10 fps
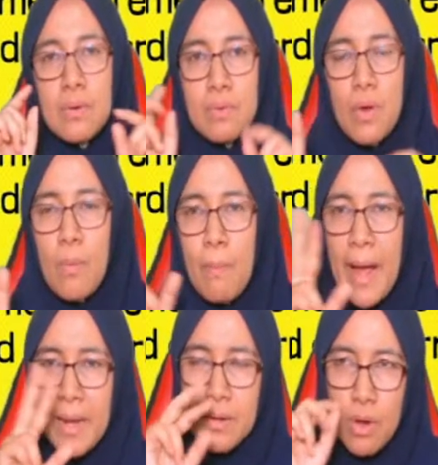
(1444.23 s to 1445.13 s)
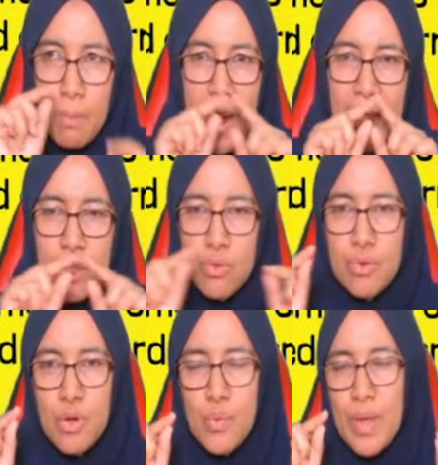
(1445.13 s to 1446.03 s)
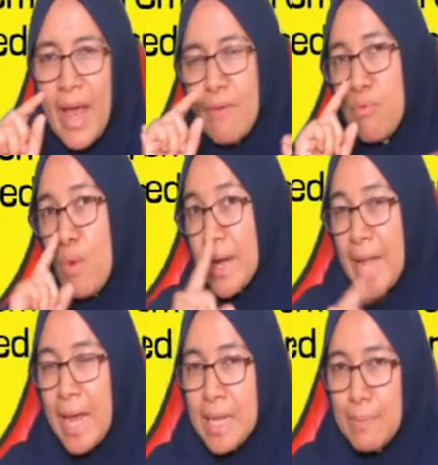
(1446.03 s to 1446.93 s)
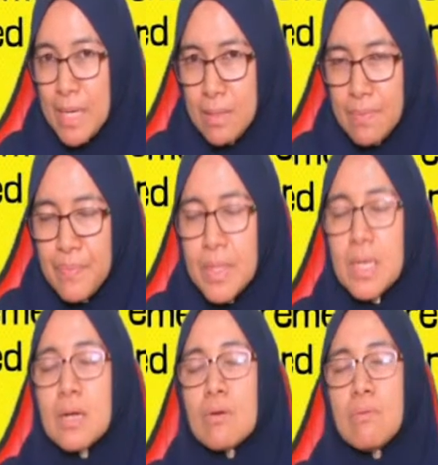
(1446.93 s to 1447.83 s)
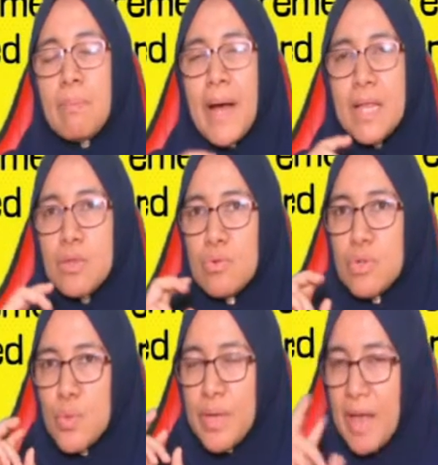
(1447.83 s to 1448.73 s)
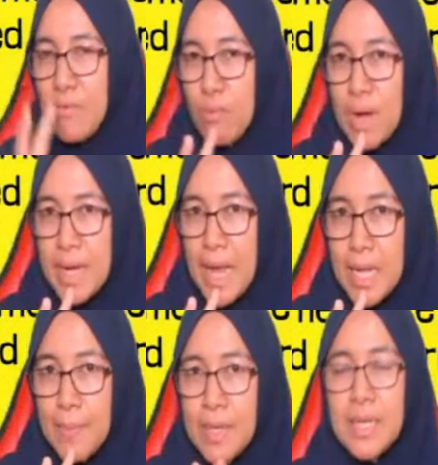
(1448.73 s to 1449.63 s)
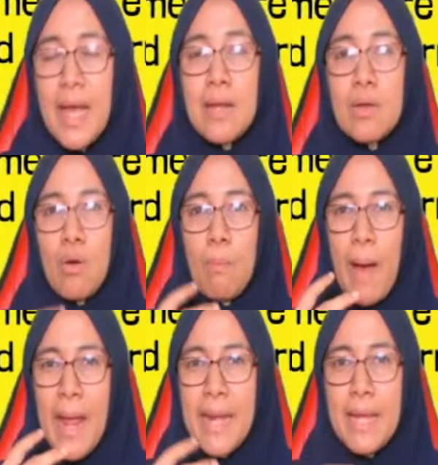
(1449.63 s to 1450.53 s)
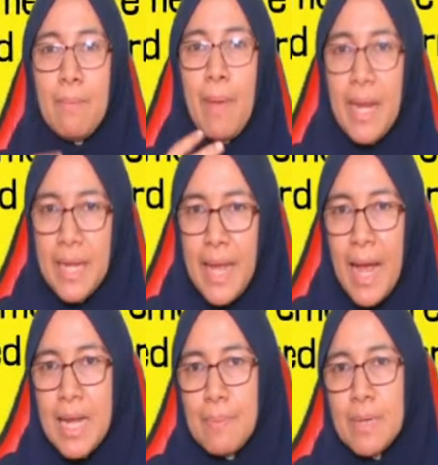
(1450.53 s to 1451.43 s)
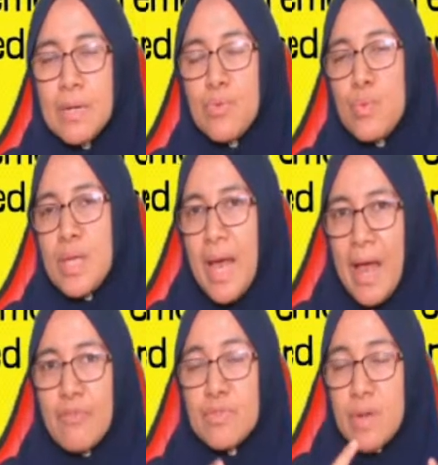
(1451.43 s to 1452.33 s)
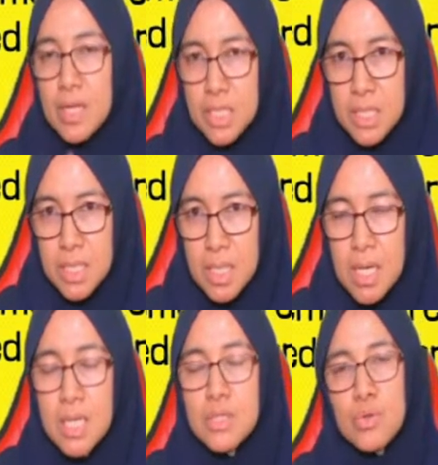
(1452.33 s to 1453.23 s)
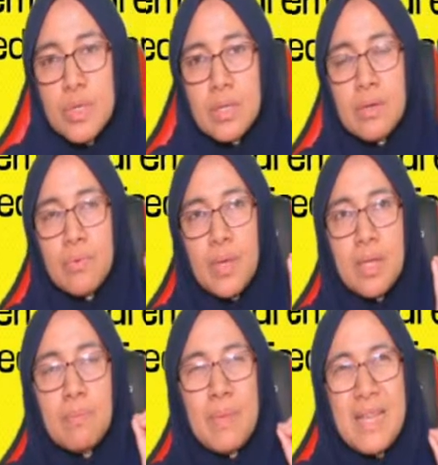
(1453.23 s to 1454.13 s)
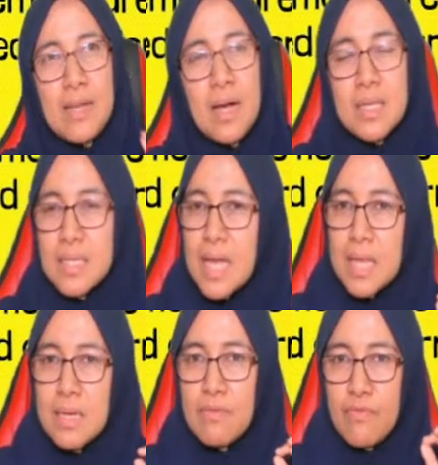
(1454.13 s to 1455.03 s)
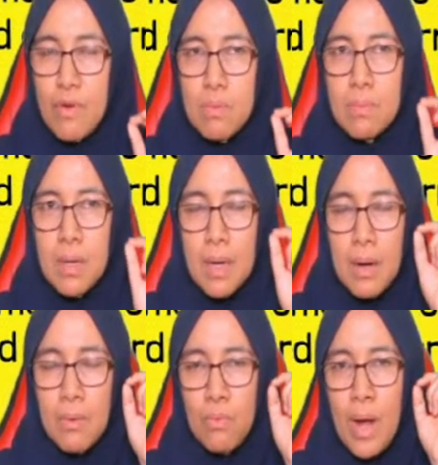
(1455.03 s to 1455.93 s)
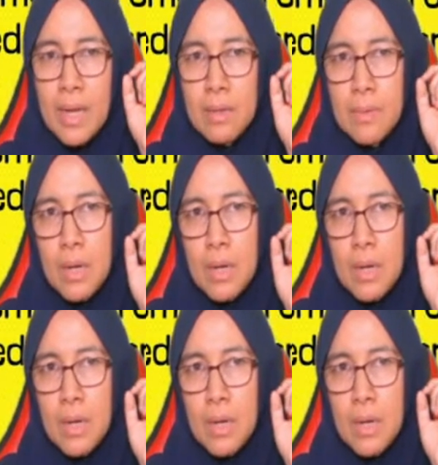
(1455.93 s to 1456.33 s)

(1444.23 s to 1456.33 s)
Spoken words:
combine two node, we have one element. Combine two node, we have one element. And combining many element, we have structure. So it will be started from one